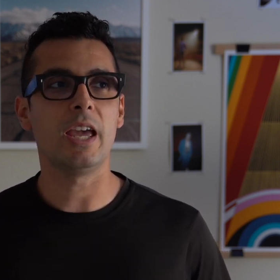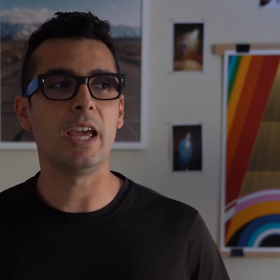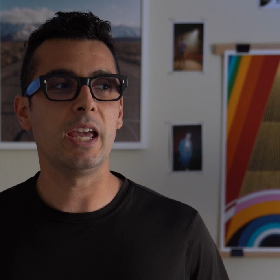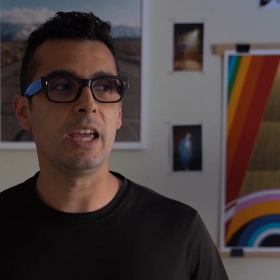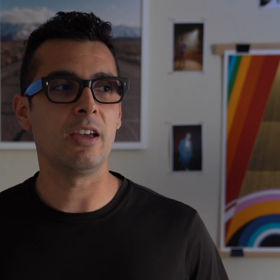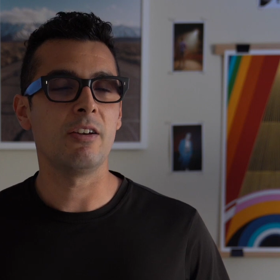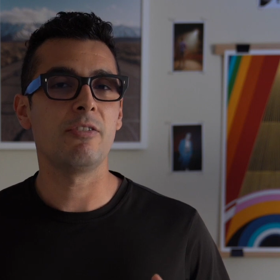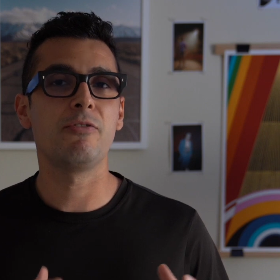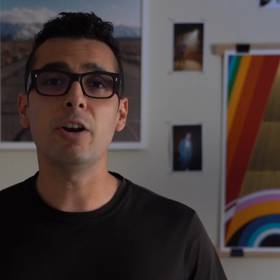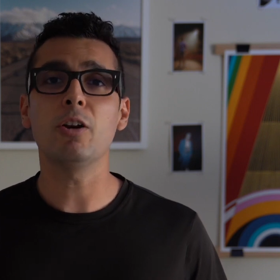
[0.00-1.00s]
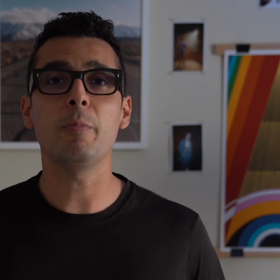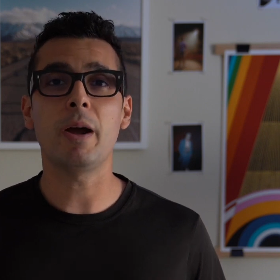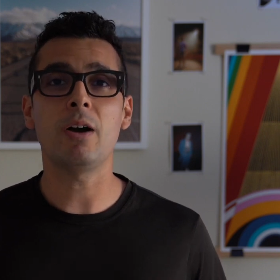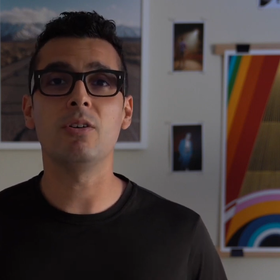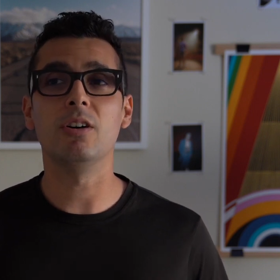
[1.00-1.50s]
a fair
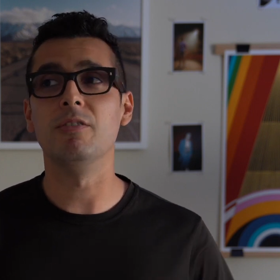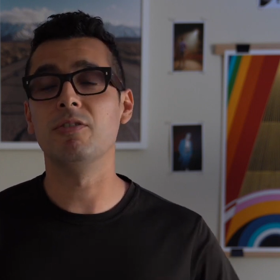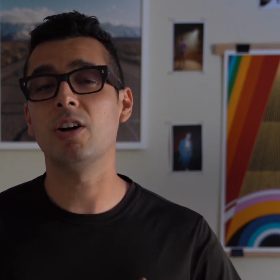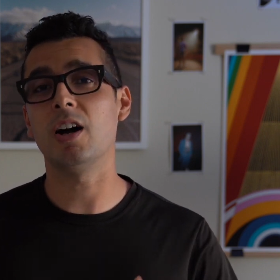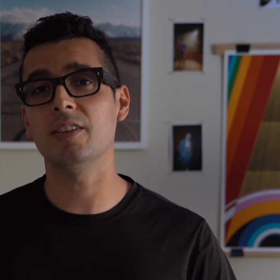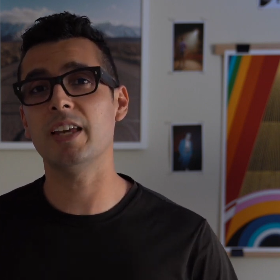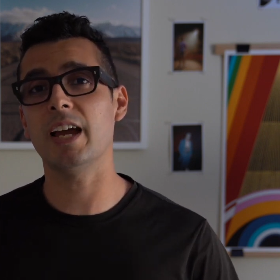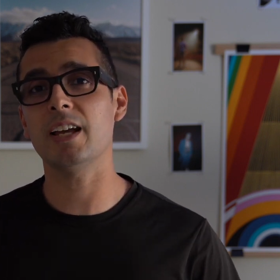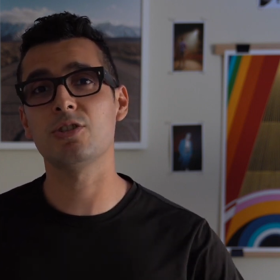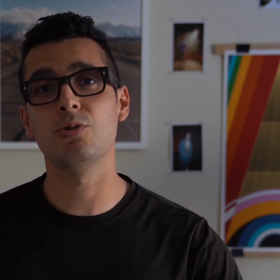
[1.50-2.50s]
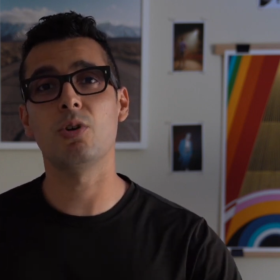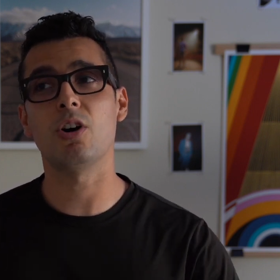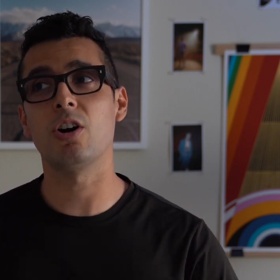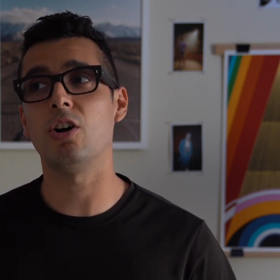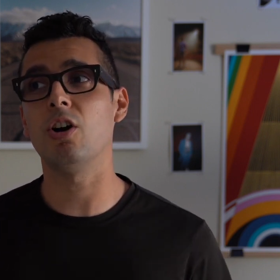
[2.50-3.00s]
amount of contacts who
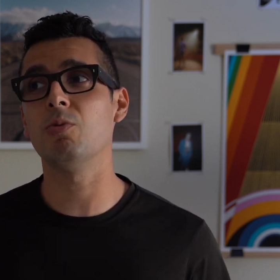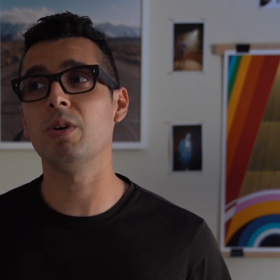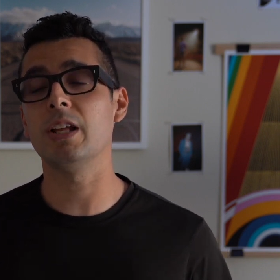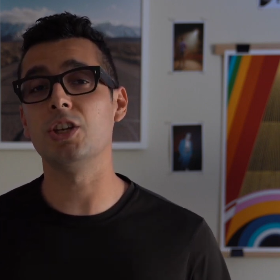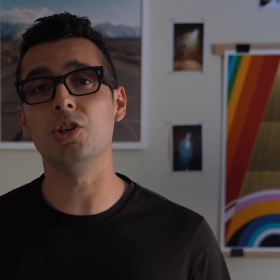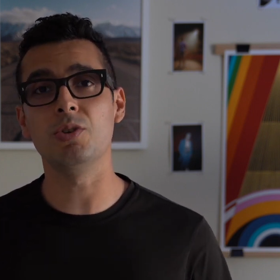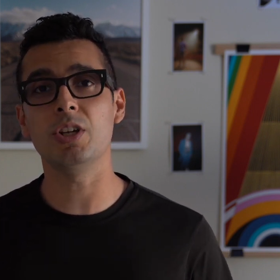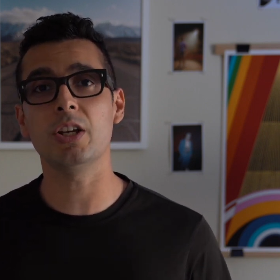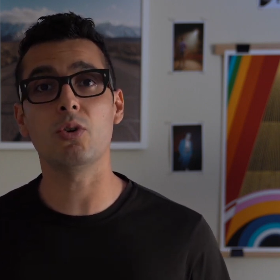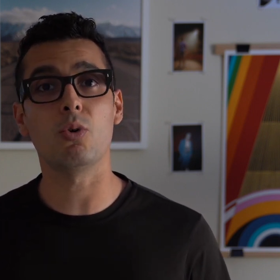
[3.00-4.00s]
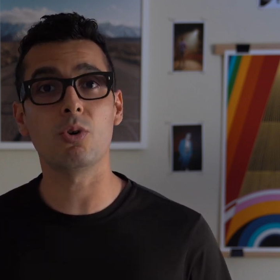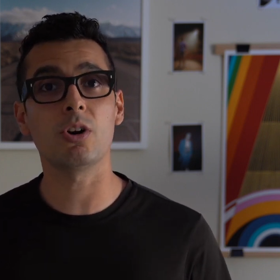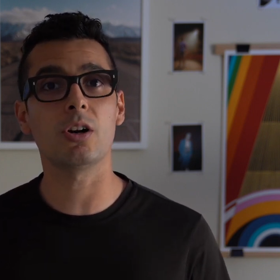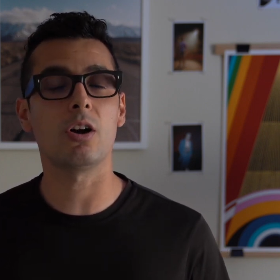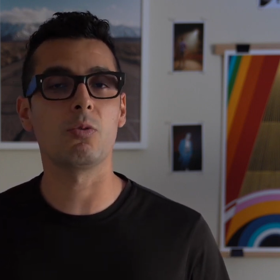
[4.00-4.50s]
are already union
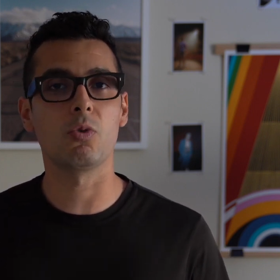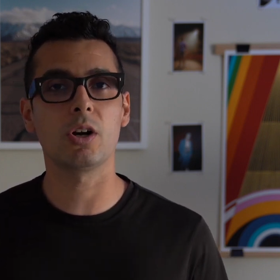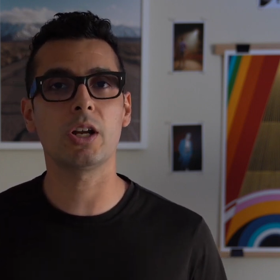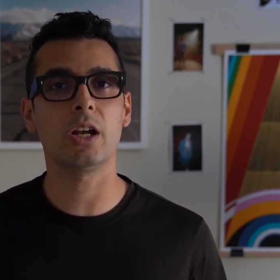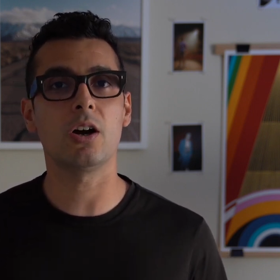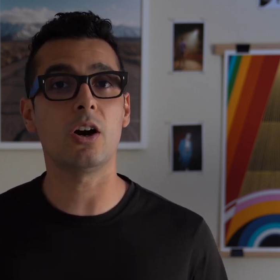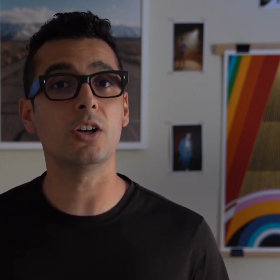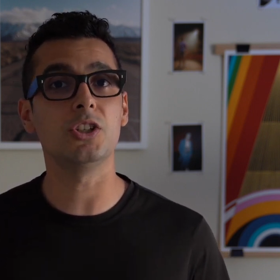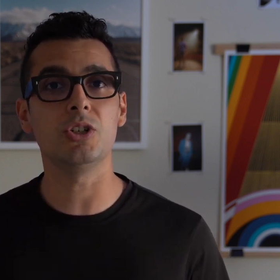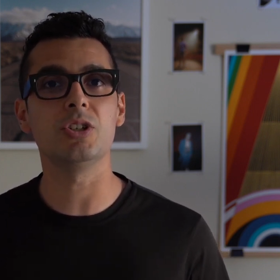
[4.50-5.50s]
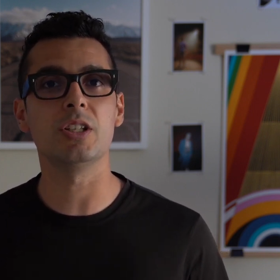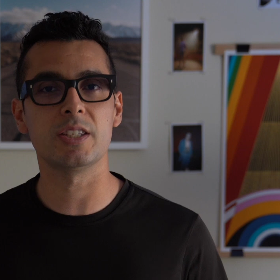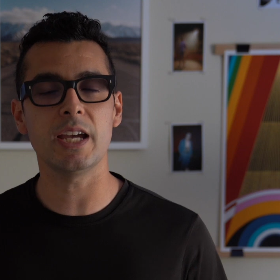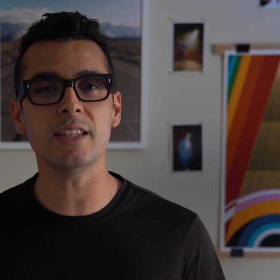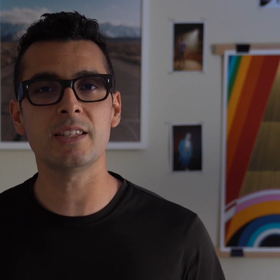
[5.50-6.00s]
or are working on union
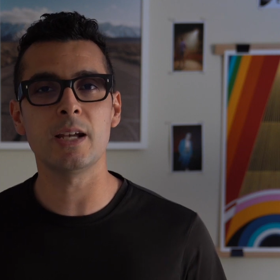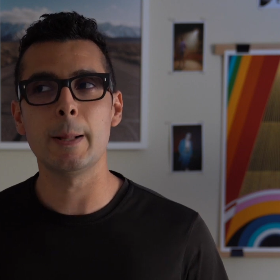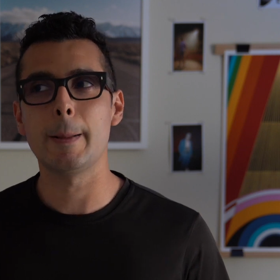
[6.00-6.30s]
sets,